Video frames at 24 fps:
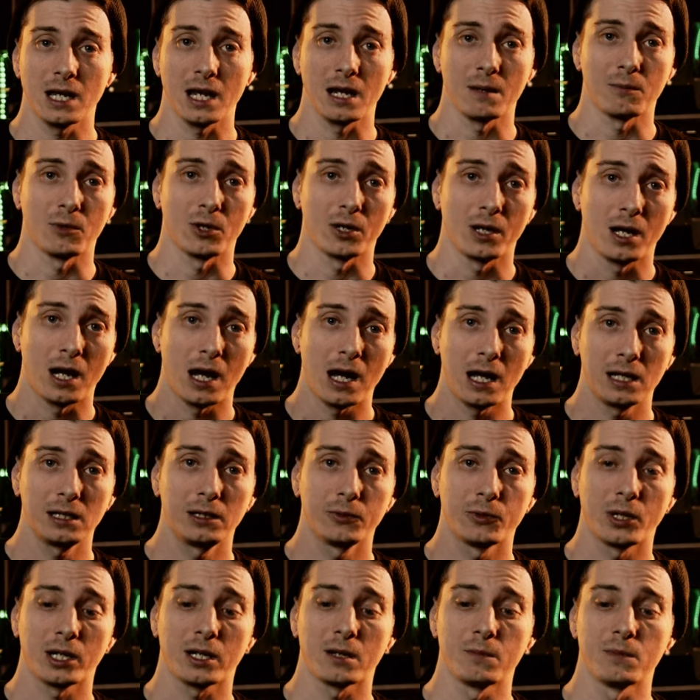camera. Highly
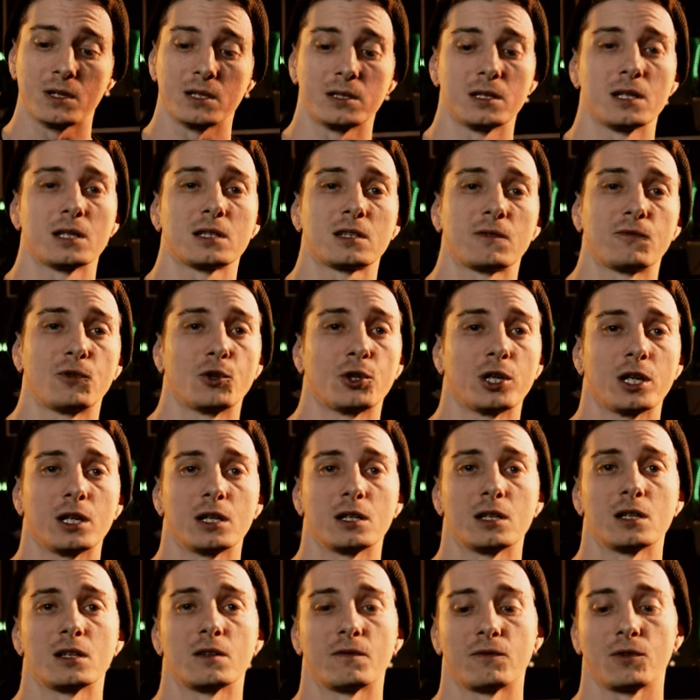recommend this if you're
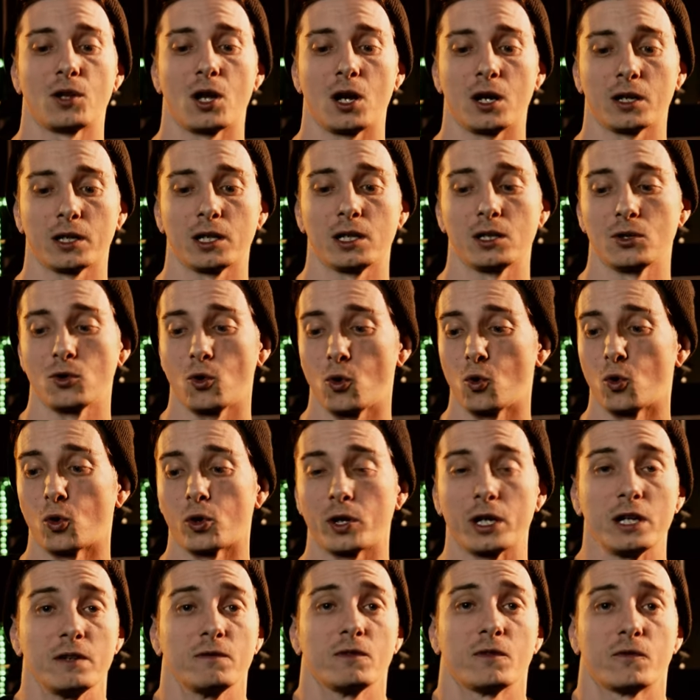getting into vlogging or
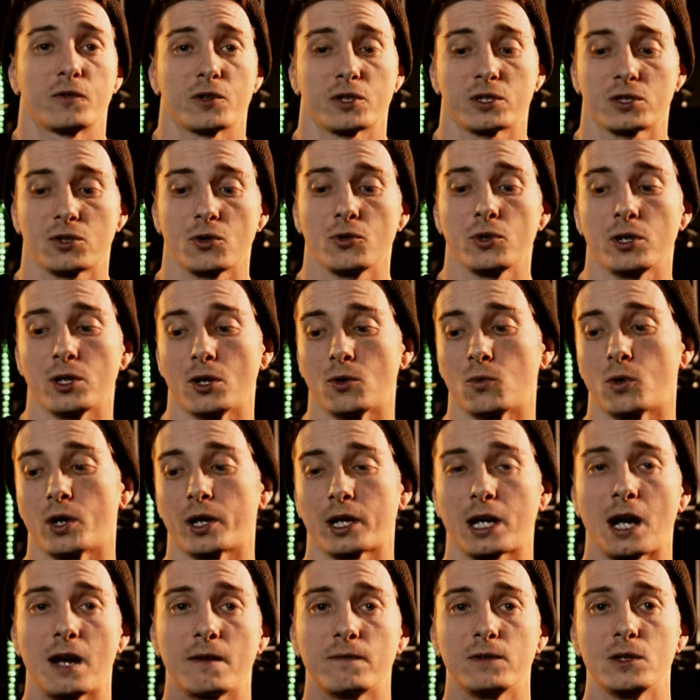even for studio
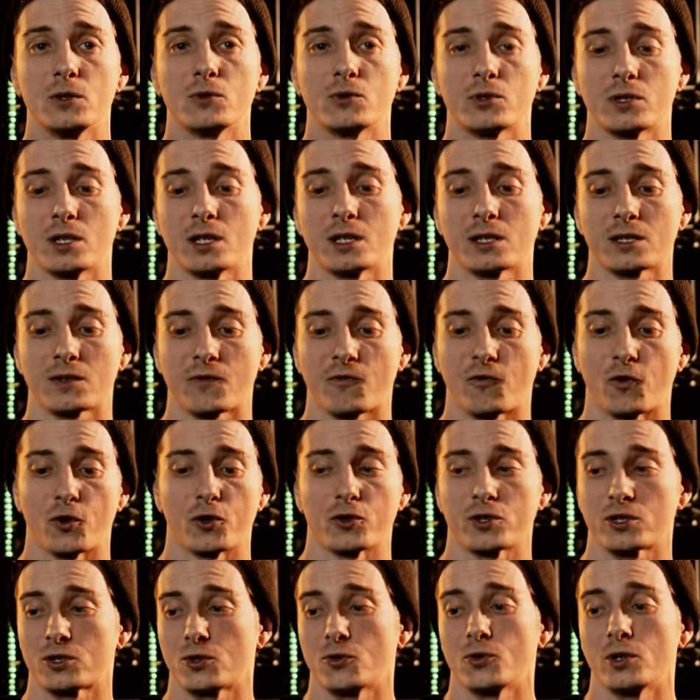work. I've used this for
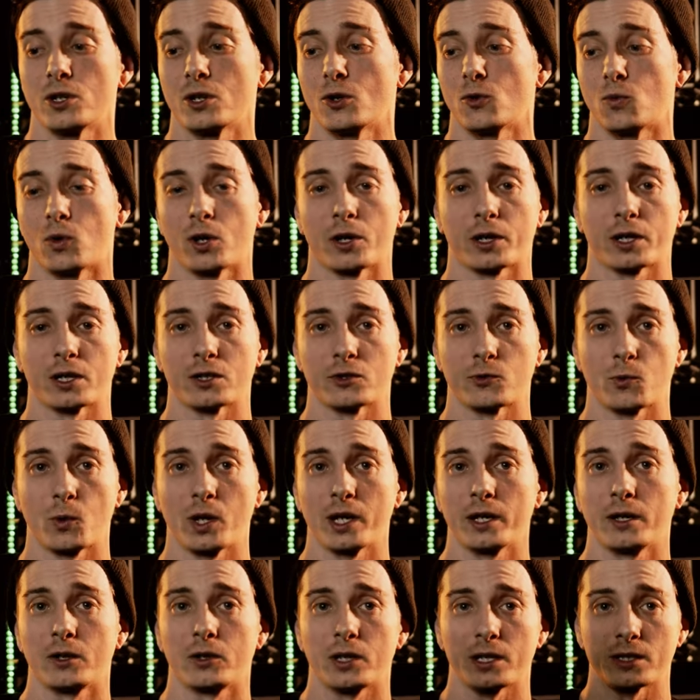studio work as
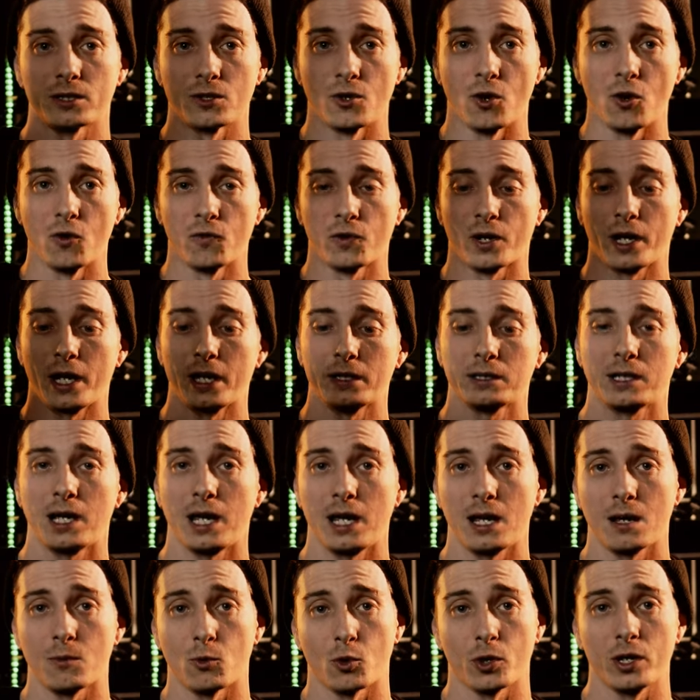well as an overhead
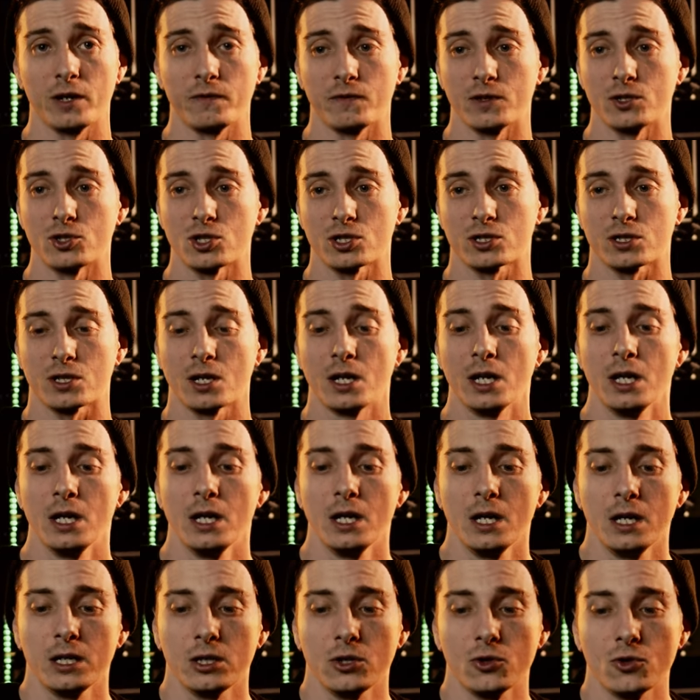cam or even just,
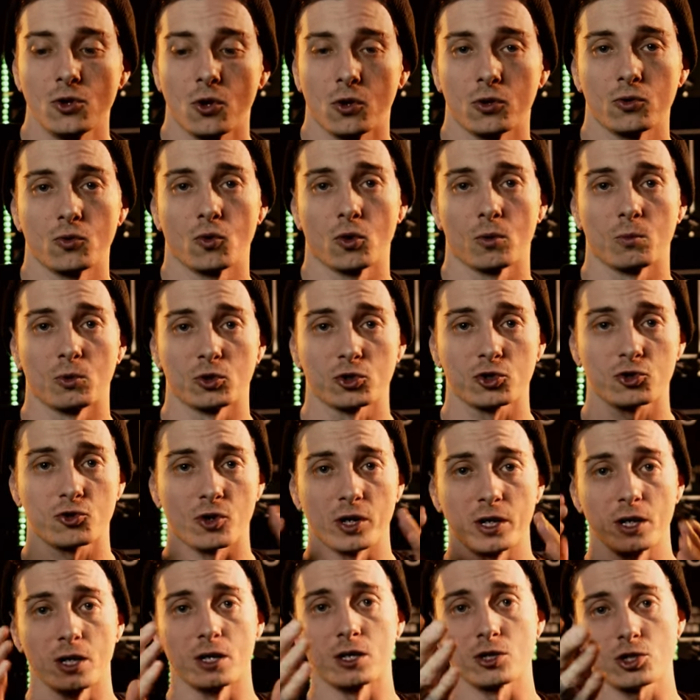you know, a normal
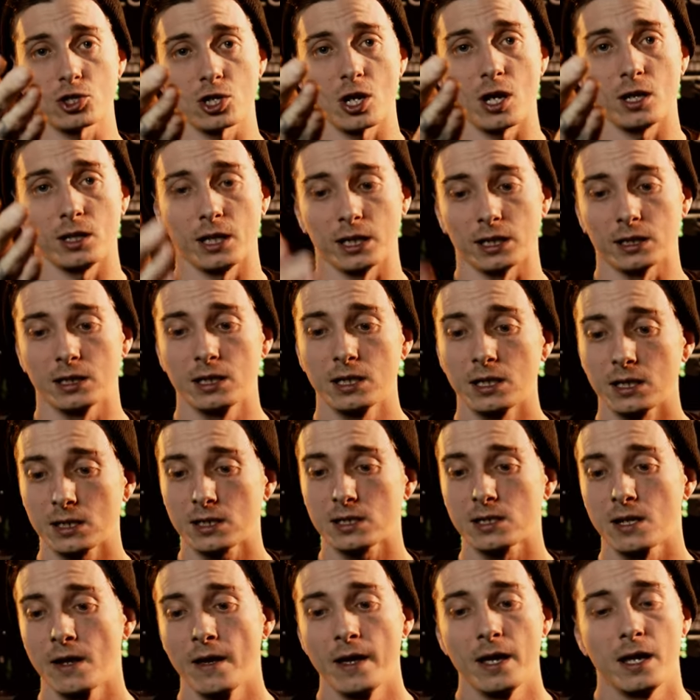straight on shot like
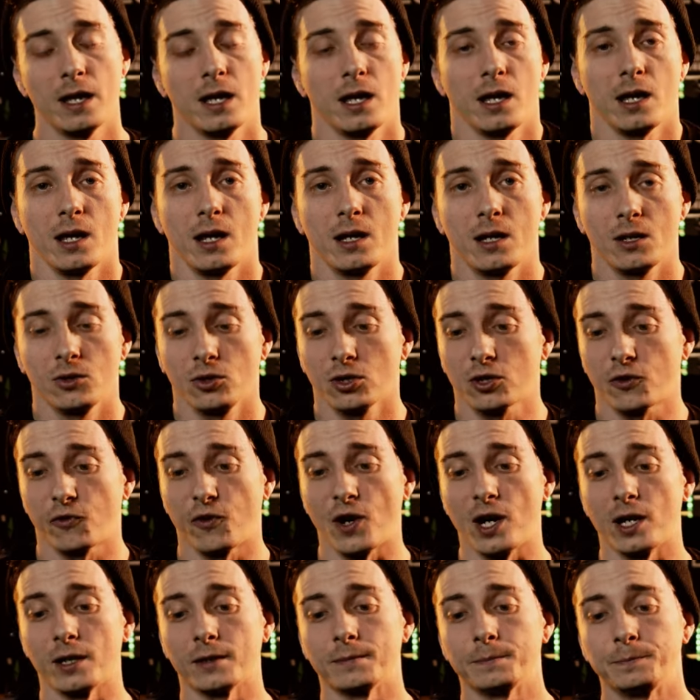this and it looked
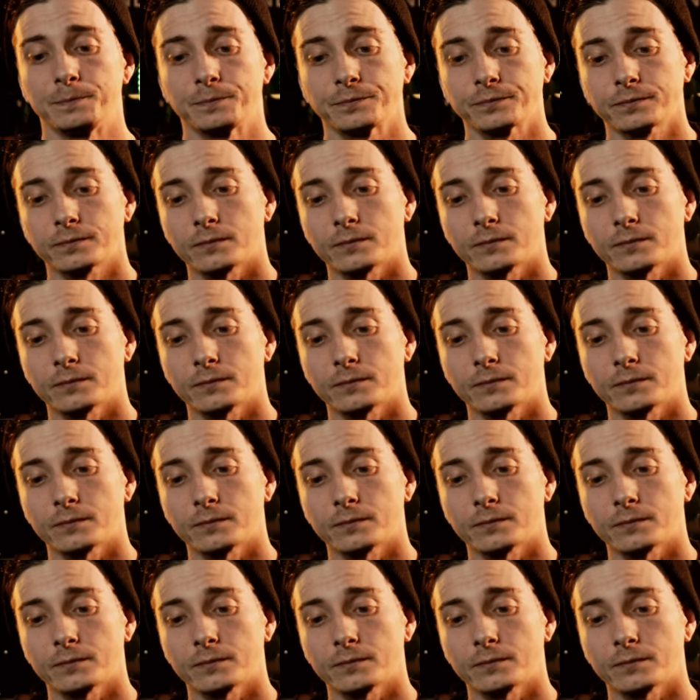fine.